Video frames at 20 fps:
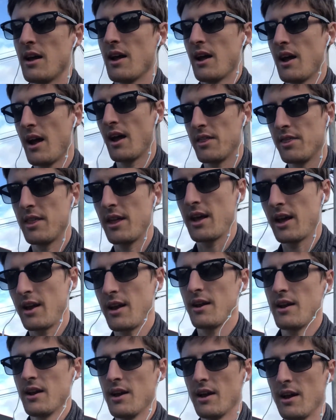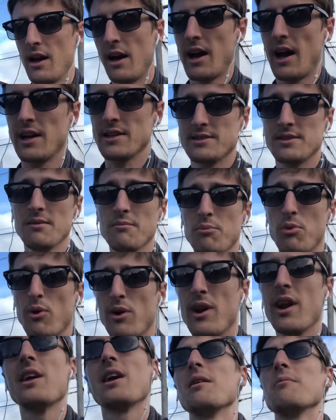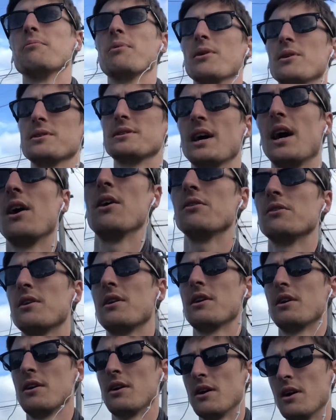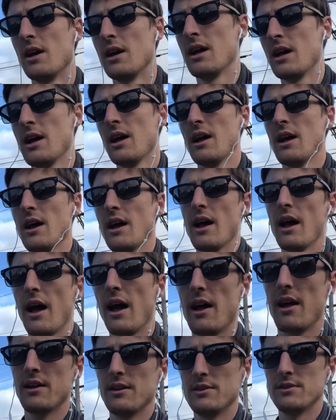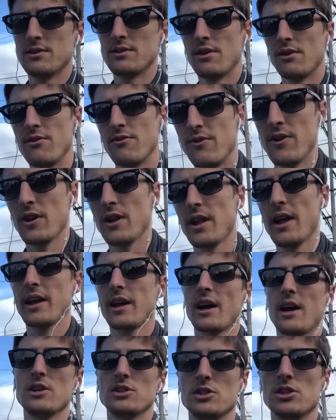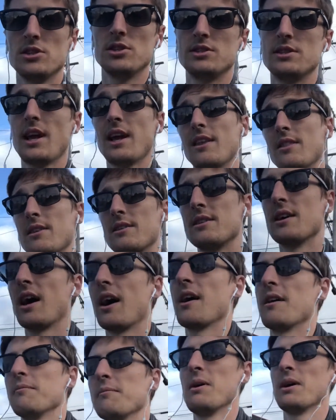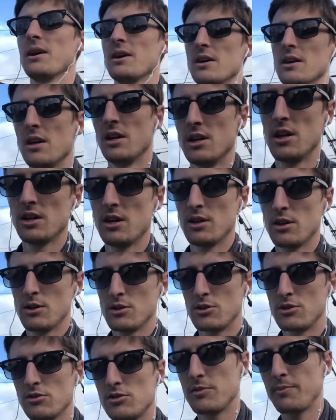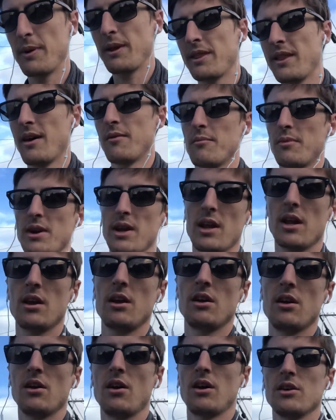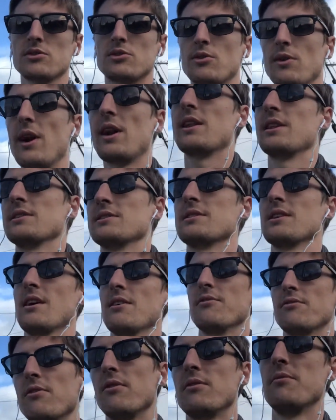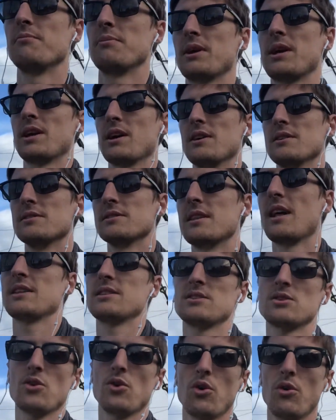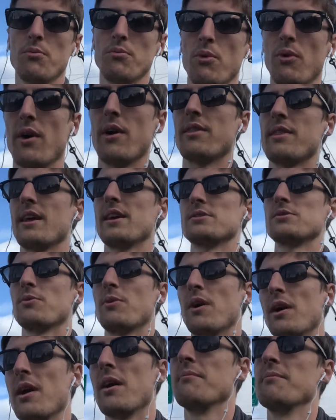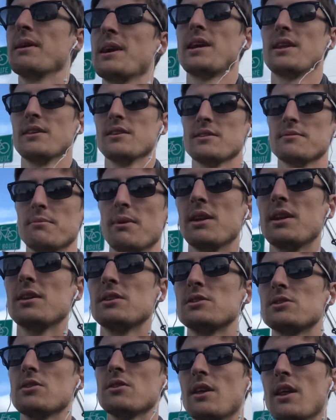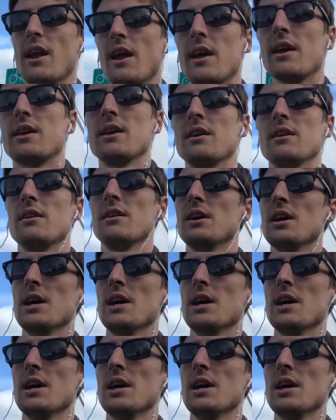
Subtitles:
And then at some point I get burnt out and feel like I should take the time to spend that money on creating stuff, because that's the whole point. That's why I'm making this money, is so that I can